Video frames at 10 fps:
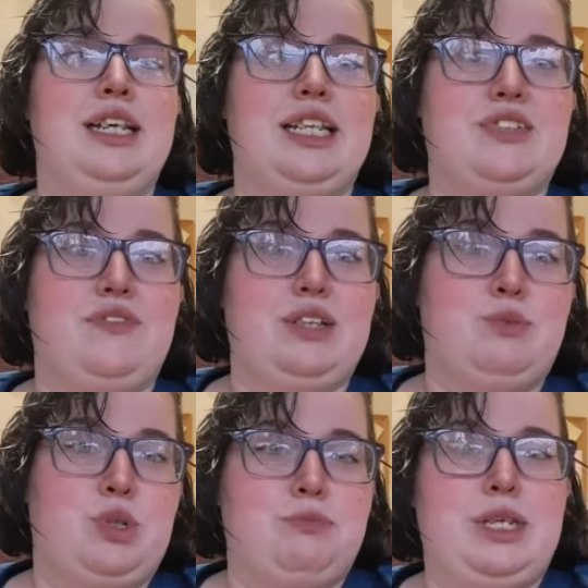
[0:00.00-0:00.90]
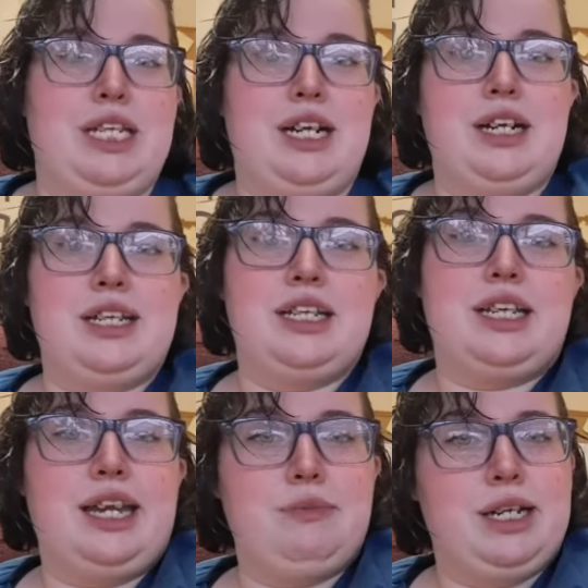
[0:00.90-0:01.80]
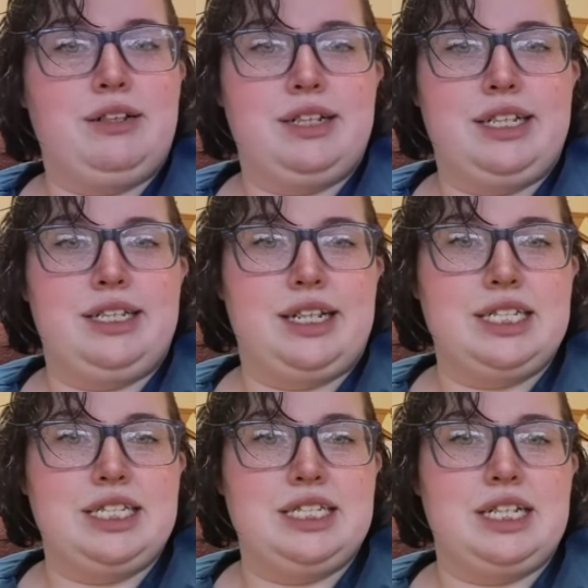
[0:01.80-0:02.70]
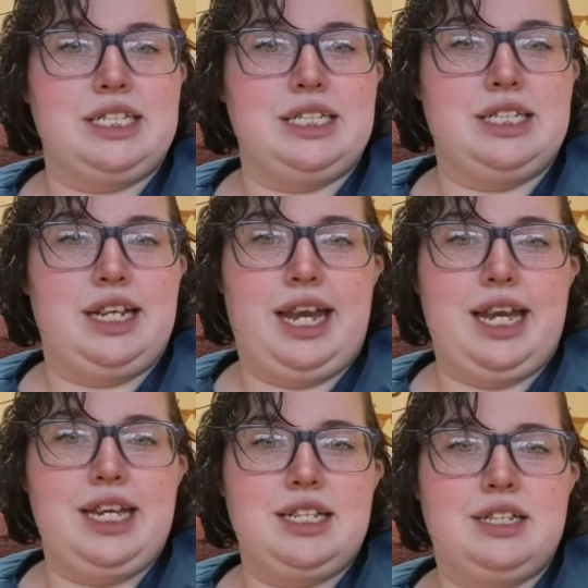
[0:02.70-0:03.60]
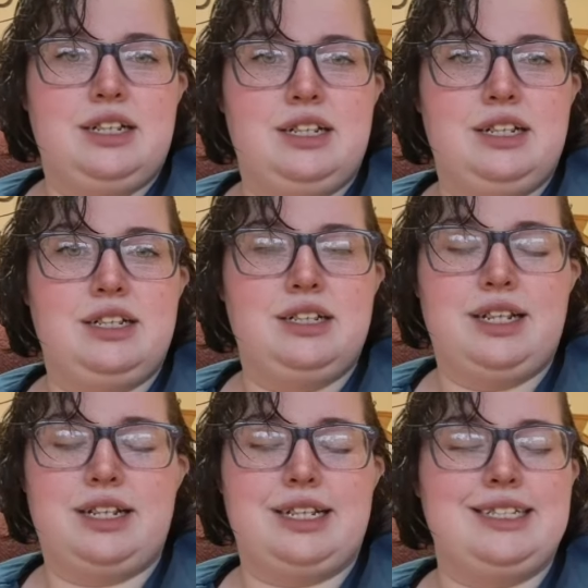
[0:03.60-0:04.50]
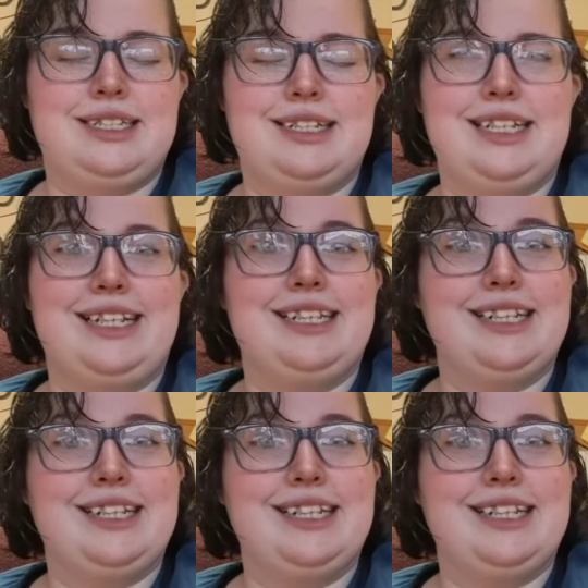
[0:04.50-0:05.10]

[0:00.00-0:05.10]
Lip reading: It's available on Peacock. It came out in 1998. Not 1998.